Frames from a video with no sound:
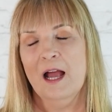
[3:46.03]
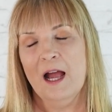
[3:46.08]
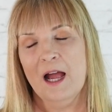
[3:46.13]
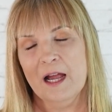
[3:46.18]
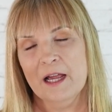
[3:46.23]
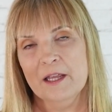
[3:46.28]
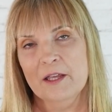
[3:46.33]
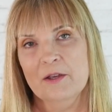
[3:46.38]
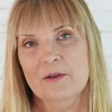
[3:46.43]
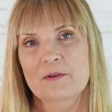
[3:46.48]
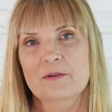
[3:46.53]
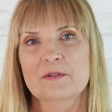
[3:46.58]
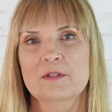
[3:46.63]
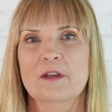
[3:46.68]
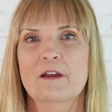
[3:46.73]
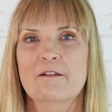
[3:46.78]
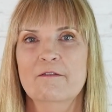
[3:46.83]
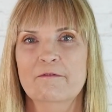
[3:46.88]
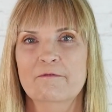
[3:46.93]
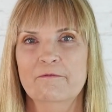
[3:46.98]
I use
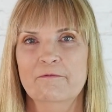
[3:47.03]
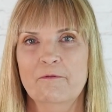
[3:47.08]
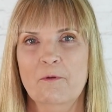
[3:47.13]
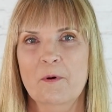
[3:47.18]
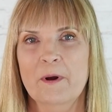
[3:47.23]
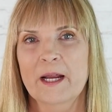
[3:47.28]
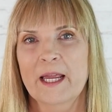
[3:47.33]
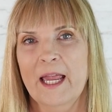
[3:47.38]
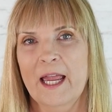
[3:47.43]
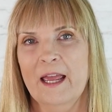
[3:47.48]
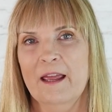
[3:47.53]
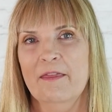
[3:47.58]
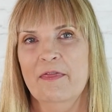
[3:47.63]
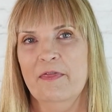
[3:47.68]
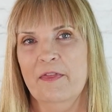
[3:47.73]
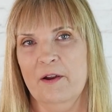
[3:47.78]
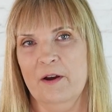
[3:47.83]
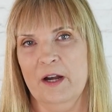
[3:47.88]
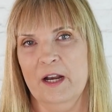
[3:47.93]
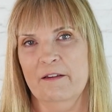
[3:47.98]
4K
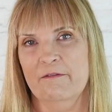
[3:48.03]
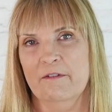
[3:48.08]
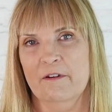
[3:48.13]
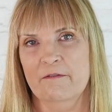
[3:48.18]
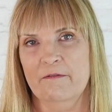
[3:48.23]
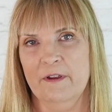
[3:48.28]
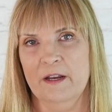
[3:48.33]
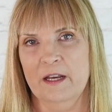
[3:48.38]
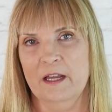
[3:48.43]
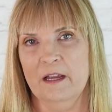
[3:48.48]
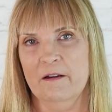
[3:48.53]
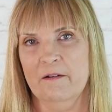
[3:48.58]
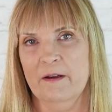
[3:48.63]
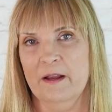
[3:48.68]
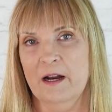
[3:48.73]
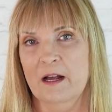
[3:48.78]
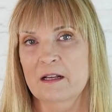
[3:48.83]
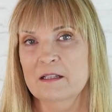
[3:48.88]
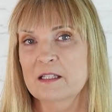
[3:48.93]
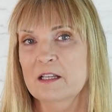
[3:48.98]
30 for video
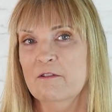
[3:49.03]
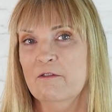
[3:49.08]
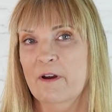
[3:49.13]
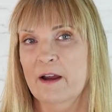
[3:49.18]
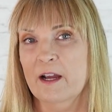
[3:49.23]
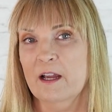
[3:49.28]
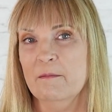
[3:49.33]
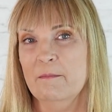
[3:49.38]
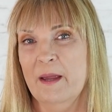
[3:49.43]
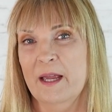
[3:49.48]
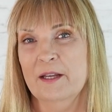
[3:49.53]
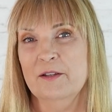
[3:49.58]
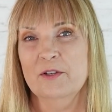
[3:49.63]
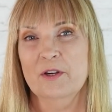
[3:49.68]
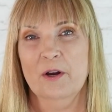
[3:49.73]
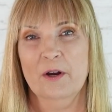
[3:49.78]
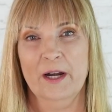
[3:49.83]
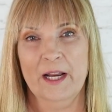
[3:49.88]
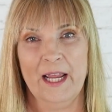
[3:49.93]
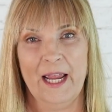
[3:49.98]
and also recommend
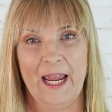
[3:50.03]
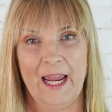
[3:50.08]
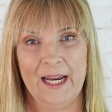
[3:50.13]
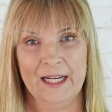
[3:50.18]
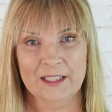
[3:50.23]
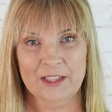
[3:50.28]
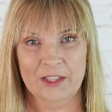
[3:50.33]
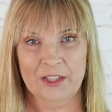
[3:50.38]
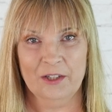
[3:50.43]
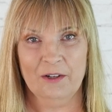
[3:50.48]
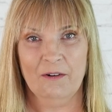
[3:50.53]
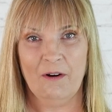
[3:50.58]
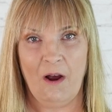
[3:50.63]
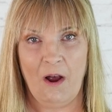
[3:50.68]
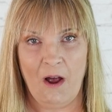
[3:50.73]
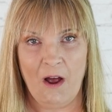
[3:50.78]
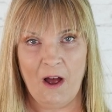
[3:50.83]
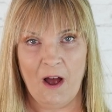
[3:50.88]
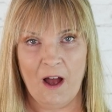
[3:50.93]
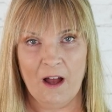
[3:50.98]
turning HDR
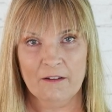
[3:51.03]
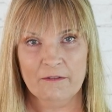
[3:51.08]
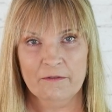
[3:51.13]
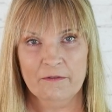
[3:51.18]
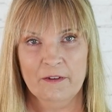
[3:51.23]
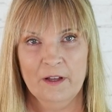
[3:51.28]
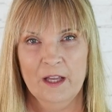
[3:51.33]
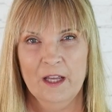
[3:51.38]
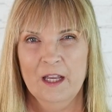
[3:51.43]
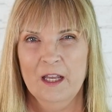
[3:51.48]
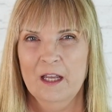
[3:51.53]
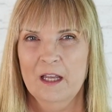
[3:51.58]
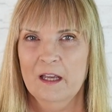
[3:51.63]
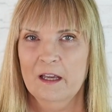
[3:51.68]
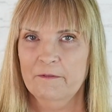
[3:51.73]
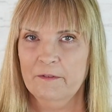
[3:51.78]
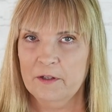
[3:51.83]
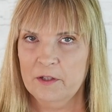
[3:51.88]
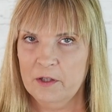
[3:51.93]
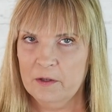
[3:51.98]
off.
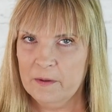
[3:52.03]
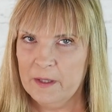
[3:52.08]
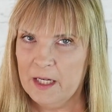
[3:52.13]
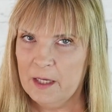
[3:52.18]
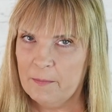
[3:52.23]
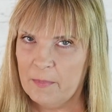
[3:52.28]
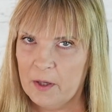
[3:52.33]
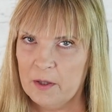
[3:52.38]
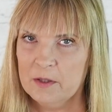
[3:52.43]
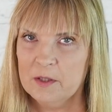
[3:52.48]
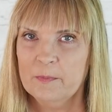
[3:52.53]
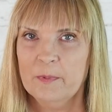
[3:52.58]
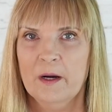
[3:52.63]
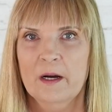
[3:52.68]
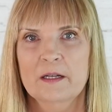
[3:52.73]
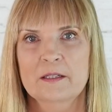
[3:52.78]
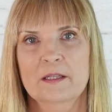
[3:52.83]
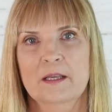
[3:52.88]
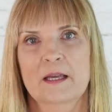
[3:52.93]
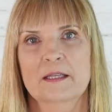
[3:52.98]
If you do any
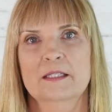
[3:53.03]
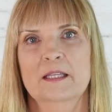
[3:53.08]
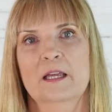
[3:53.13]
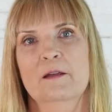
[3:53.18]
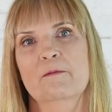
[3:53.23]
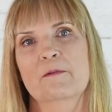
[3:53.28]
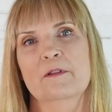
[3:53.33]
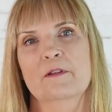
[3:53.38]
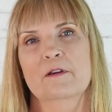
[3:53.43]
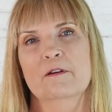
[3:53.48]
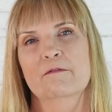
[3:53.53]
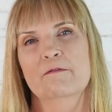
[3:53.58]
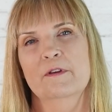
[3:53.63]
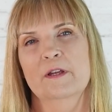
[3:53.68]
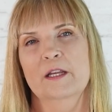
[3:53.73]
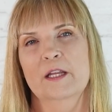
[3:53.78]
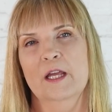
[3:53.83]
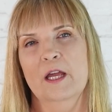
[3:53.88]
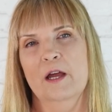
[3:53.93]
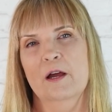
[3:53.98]
post-processing with your
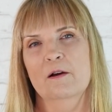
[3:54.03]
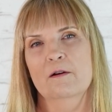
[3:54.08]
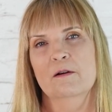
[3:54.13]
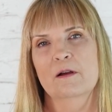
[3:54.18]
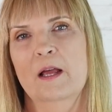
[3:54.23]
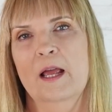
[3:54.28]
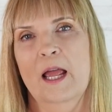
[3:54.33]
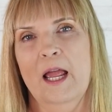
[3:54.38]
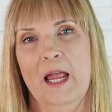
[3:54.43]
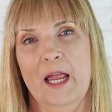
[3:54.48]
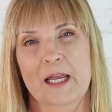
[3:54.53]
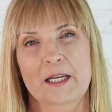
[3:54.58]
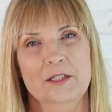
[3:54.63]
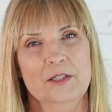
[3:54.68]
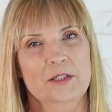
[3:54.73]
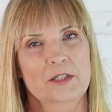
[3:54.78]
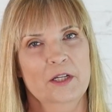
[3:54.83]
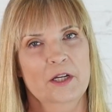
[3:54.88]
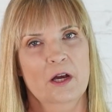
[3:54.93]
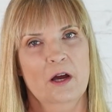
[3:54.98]
video,
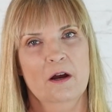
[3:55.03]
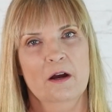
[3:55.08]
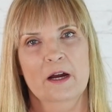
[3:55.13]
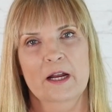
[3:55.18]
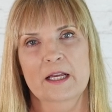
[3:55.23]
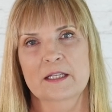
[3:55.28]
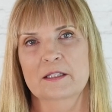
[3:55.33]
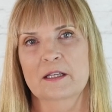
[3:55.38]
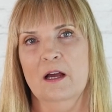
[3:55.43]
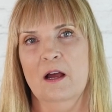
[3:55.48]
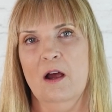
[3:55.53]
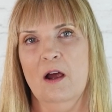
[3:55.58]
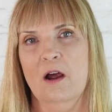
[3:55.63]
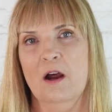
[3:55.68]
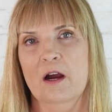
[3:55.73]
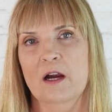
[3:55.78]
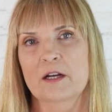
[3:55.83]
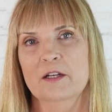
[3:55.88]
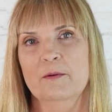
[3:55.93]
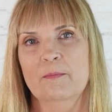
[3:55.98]
HDR is
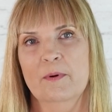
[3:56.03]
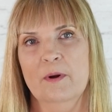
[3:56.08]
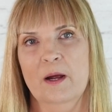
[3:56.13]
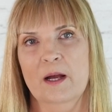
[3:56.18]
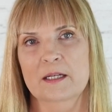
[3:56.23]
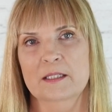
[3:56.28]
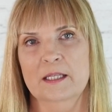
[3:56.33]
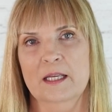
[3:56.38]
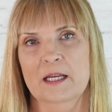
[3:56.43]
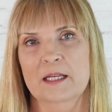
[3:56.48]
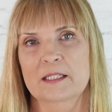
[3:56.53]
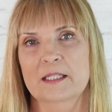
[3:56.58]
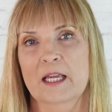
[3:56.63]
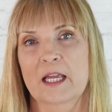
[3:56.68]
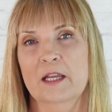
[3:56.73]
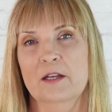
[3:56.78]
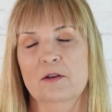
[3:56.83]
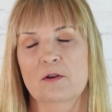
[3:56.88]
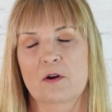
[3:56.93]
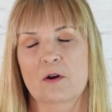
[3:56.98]
hard to process
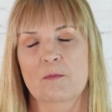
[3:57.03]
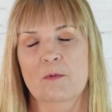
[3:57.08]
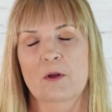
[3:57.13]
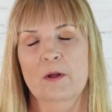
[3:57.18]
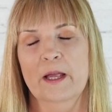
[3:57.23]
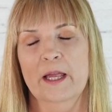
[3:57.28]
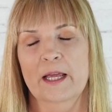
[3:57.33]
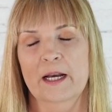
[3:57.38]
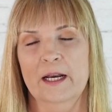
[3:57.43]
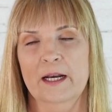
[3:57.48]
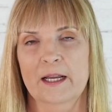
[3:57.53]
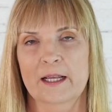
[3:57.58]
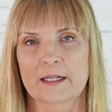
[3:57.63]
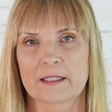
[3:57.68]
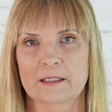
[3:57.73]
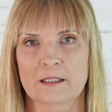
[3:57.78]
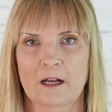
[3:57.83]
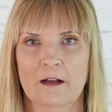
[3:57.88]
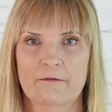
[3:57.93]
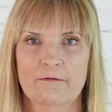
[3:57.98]
in normal editing
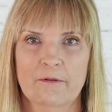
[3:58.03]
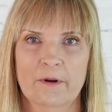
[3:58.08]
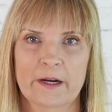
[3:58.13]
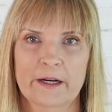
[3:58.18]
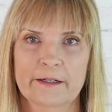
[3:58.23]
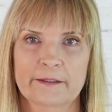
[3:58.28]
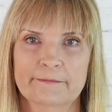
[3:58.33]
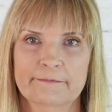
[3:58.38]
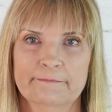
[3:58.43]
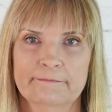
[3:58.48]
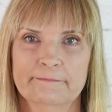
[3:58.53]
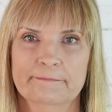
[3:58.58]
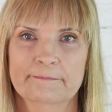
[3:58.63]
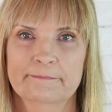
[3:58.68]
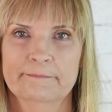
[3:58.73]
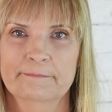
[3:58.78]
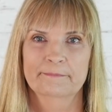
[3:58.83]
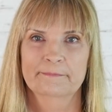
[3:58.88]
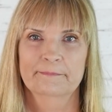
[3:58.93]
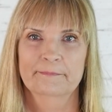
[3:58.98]
software.
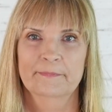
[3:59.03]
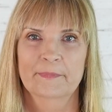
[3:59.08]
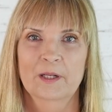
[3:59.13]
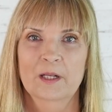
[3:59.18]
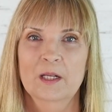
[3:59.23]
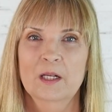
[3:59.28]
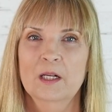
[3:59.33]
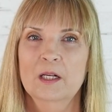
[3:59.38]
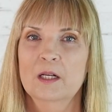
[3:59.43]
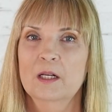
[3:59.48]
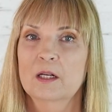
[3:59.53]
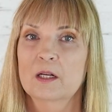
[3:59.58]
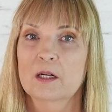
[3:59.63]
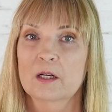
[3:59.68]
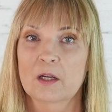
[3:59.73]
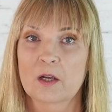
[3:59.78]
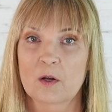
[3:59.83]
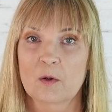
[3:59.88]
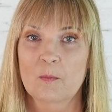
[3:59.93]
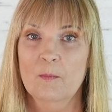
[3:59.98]
Go